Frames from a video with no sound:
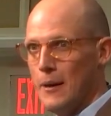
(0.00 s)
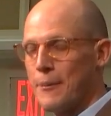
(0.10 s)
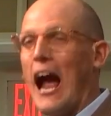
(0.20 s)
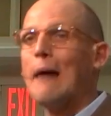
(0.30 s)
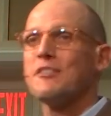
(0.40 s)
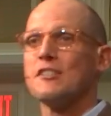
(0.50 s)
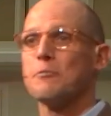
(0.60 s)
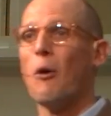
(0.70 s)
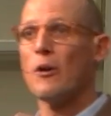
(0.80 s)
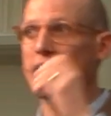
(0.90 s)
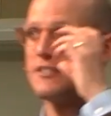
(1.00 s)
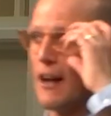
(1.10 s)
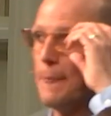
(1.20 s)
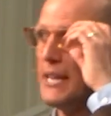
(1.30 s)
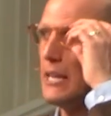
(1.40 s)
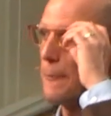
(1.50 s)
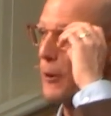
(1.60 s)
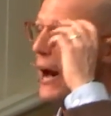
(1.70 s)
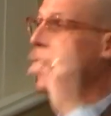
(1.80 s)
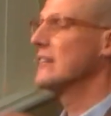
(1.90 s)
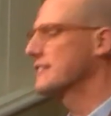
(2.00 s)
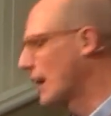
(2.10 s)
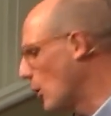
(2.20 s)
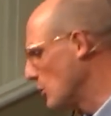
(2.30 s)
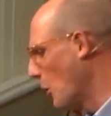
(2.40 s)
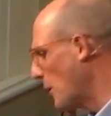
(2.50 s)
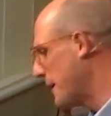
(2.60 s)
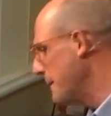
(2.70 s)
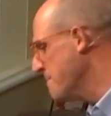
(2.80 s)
Perhaps this morning some need to pray and say, "Oh Lord,